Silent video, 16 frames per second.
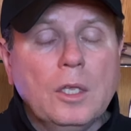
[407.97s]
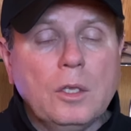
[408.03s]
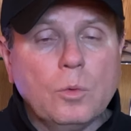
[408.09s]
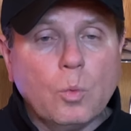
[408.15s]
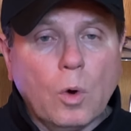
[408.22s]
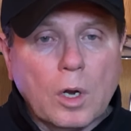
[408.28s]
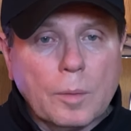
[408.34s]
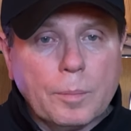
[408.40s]

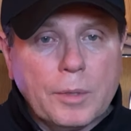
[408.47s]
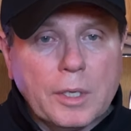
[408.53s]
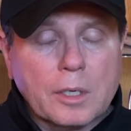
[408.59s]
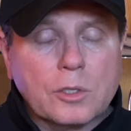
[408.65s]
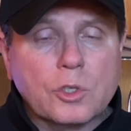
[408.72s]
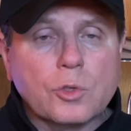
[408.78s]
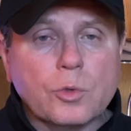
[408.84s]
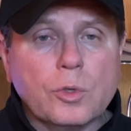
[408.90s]
you want to be
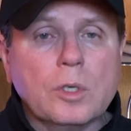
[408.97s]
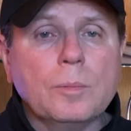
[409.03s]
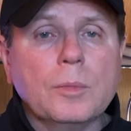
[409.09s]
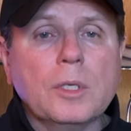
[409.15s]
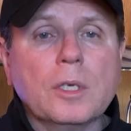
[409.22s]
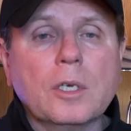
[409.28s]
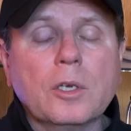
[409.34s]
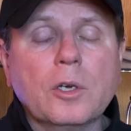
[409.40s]

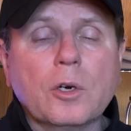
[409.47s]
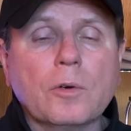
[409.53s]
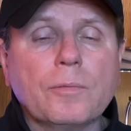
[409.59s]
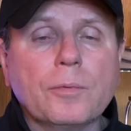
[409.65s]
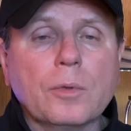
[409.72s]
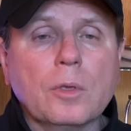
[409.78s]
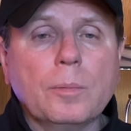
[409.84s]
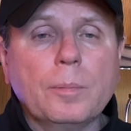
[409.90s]
extremely
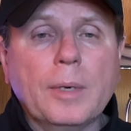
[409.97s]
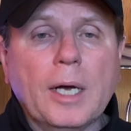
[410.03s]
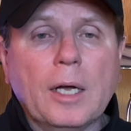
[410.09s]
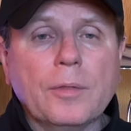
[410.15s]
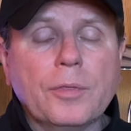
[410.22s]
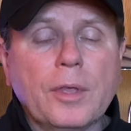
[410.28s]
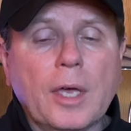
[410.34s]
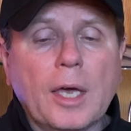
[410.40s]
careful
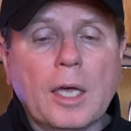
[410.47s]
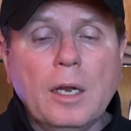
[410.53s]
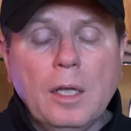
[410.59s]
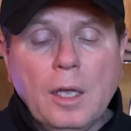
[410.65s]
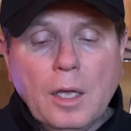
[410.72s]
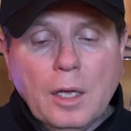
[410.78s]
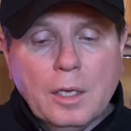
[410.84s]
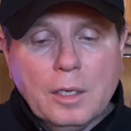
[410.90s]
about that.